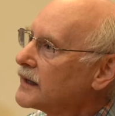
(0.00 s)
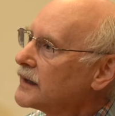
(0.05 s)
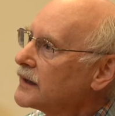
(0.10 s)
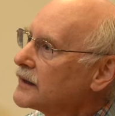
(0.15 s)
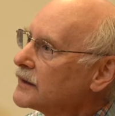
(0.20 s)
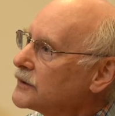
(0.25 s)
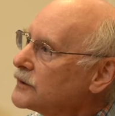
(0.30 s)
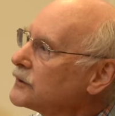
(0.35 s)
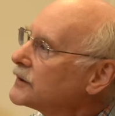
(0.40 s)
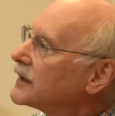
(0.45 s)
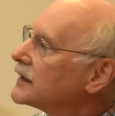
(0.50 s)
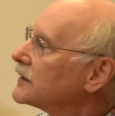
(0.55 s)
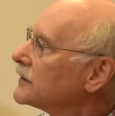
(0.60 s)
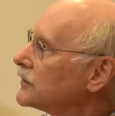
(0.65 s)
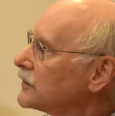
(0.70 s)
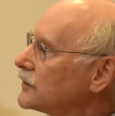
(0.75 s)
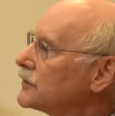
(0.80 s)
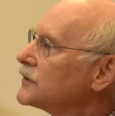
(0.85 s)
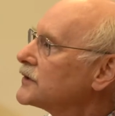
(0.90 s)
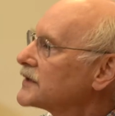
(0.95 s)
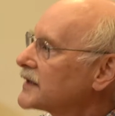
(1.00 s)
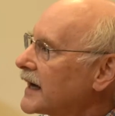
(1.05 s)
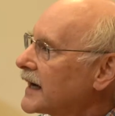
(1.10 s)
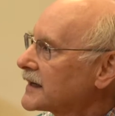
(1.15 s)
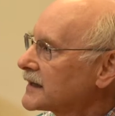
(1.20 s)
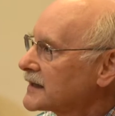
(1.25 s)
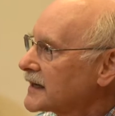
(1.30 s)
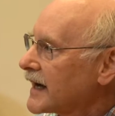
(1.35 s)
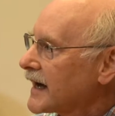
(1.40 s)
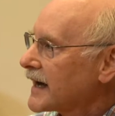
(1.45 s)
you can use
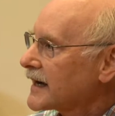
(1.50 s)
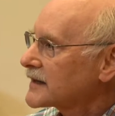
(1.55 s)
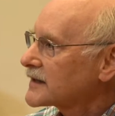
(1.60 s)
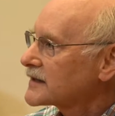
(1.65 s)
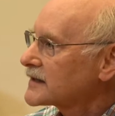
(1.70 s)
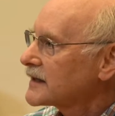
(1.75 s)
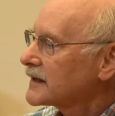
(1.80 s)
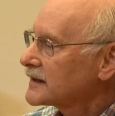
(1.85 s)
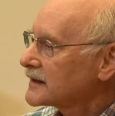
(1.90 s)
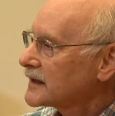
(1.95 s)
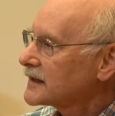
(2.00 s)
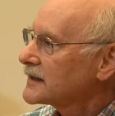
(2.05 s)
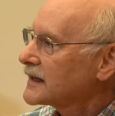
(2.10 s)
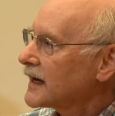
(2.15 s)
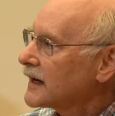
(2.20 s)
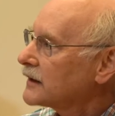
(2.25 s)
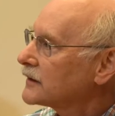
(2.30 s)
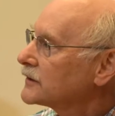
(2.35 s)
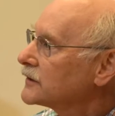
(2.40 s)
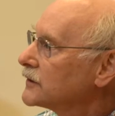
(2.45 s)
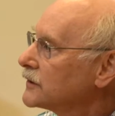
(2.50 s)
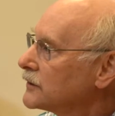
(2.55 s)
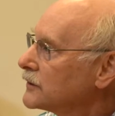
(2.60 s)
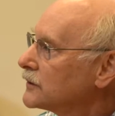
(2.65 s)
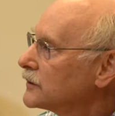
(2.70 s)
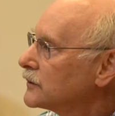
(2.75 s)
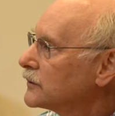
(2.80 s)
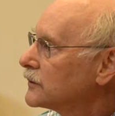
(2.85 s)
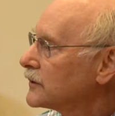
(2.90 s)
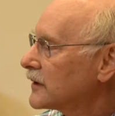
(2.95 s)
that test to tell
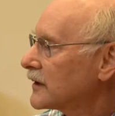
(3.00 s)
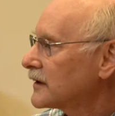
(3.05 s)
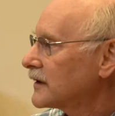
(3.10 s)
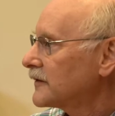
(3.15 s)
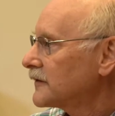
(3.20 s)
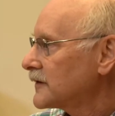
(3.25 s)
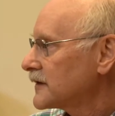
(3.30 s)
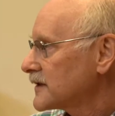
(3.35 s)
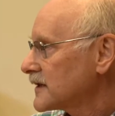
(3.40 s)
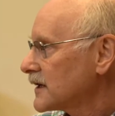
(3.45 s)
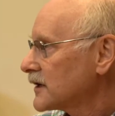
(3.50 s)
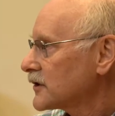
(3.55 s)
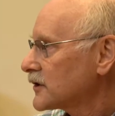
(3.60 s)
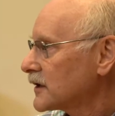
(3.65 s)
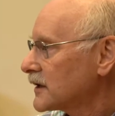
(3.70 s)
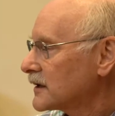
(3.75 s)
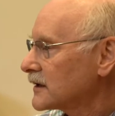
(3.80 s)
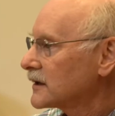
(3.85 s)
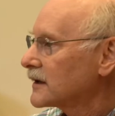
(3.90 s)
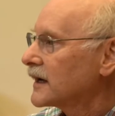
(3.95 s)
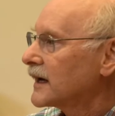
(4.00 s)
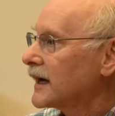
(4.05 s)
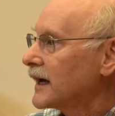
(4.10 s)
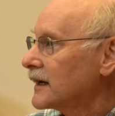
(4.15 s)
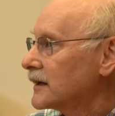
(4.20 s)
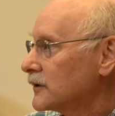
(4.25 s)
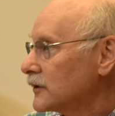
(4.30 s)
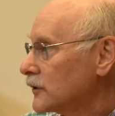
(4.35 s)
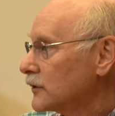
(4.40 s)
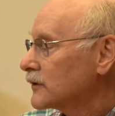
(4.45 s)
you, the physician,
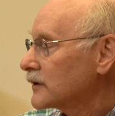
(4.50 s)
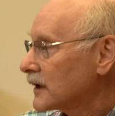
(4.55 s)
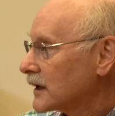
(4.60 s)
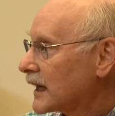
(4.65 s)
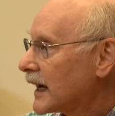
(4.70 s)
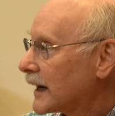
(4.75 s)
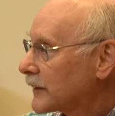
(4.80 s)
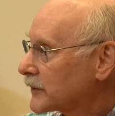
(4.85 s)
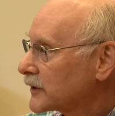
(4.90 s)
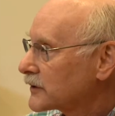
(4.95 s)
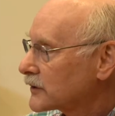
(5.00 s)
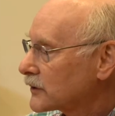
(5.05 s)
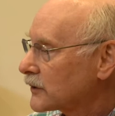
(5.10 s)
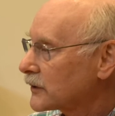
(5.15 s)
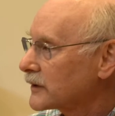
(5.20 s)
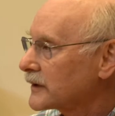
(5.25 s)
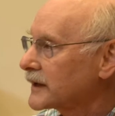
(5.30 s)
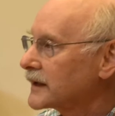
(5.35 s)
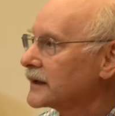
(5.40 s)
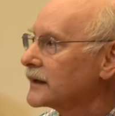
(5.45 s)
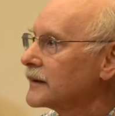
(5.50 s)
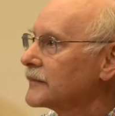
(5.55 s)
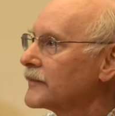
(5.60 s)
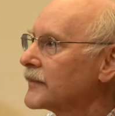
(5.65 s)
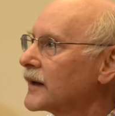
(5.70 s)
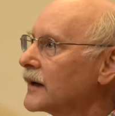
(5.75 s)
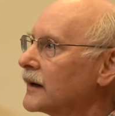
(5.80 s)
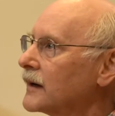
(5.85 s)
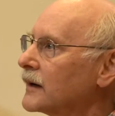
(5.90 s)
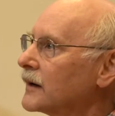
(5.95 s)
and you, the laboratory,
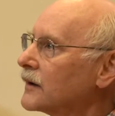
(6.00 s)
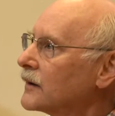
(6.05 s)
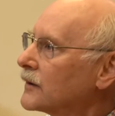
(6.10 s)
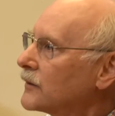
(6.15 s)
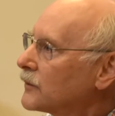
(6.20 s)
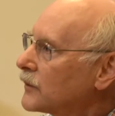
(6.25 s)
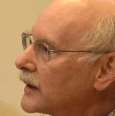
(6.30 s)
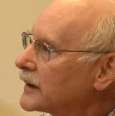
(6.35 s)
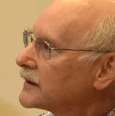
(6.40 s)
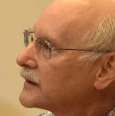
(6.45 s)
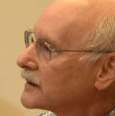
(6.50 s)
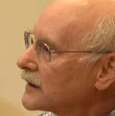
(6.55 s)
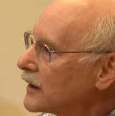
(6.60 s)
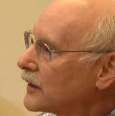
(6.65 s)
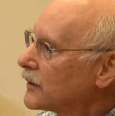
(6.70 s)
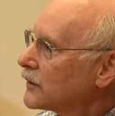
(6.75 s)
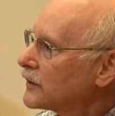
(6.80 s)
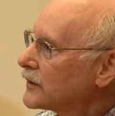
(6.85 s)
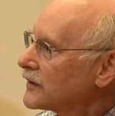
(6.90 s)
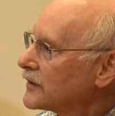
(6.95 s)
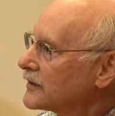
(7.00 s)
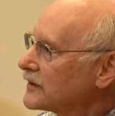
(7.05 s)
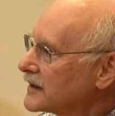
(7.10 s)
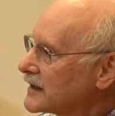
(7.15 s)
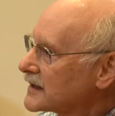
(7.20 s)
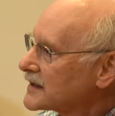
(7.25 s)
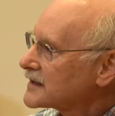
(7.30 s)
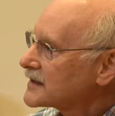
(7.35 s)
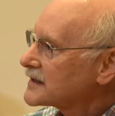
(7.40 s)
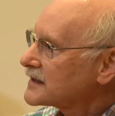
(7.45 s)
well,
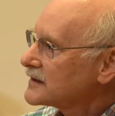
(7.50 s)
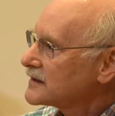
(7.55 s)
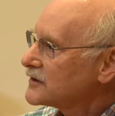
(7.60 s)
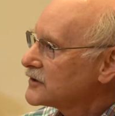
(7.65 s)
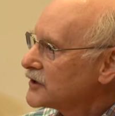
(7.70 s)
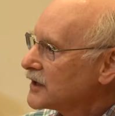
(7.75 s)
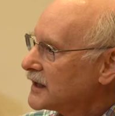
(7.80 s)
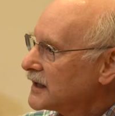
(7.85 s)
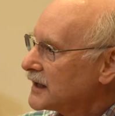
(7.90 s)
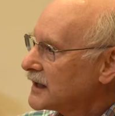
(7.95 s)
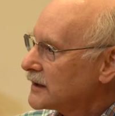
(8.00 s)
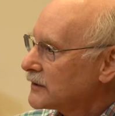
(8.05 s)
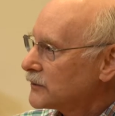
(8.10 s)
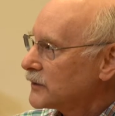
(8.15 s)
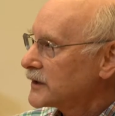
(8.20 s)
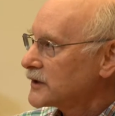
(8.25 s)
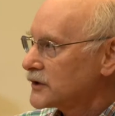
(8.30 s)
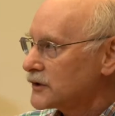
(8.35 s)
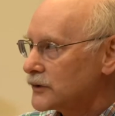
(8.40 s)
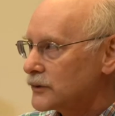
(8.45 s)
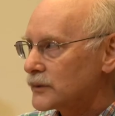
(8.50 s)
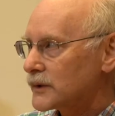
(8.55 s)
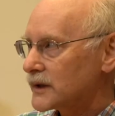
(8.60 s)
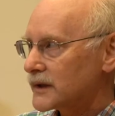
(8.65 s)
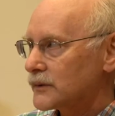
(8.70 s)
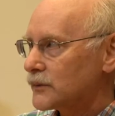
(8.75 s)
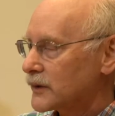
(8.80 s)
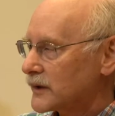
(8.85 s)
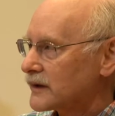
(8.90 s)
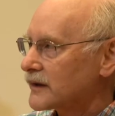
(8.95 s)
this gene, which you really
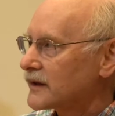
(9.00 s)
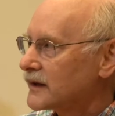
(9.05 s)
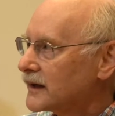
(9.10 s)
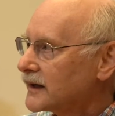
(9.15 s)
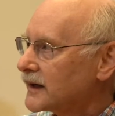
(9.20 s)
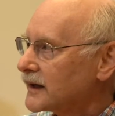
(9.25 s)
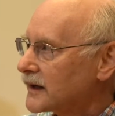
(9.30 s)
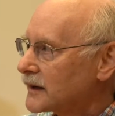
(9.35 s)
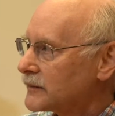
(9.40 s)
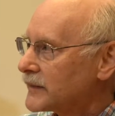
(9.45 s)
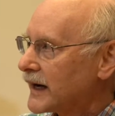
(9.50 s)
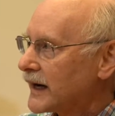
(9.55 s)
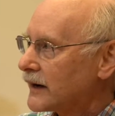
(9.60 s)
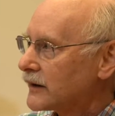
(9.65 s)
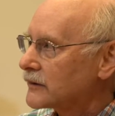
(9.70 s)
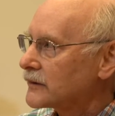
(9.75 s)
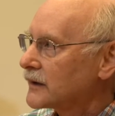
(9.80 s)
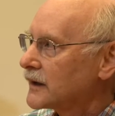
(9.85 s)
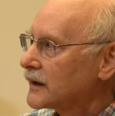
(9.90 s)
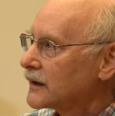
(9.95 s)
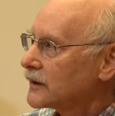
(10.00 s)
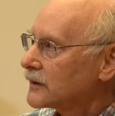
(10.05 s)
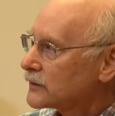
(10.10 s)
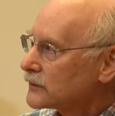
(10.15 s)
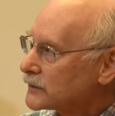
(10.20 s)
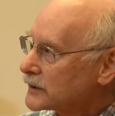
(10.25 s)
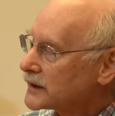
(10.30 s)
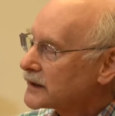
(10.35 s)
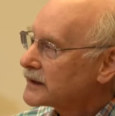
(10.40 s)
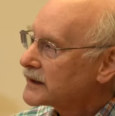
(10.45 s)
weren't thinking about,
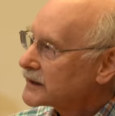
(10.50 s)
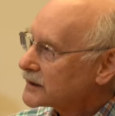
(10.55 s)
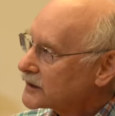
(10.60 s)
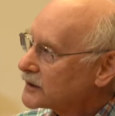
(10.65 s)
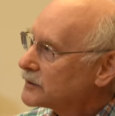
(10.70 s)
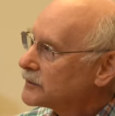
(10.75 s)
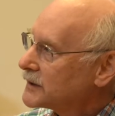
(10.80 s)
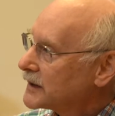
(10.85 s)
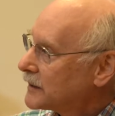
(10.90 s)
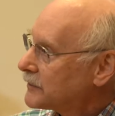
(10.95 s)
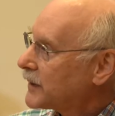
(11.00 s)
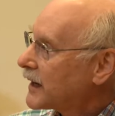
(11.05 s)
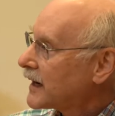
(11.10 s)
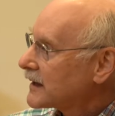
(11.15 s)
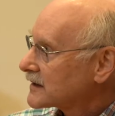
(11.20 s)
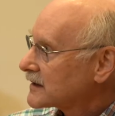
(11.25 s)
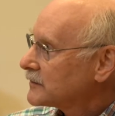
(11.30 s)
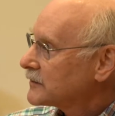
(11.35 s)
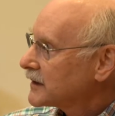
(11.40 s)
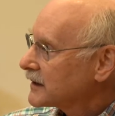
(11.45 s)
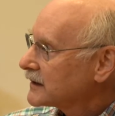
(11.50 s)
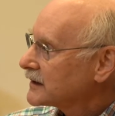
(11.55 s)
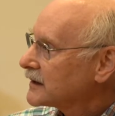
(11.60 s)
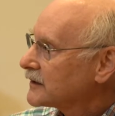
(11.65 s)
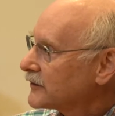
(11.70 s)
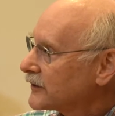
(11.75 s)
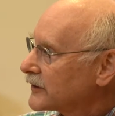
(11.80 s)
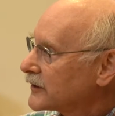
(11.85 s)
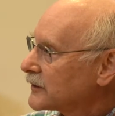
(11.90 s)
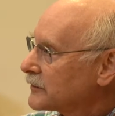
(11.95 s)
really could be a possibility
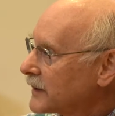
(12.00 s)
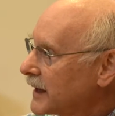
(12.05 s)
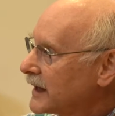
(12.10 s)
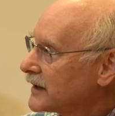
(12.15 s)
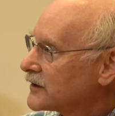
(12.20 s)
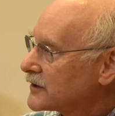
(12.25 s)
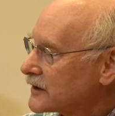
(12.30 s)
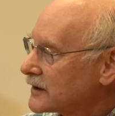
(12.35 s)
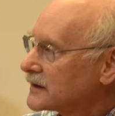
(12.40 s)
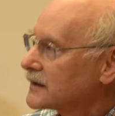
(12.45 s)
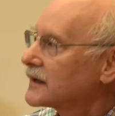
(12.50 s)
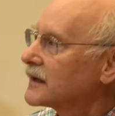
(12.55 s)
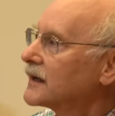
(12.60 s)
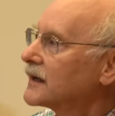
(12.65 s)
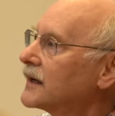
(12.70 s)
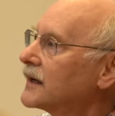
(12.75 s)
for your patient.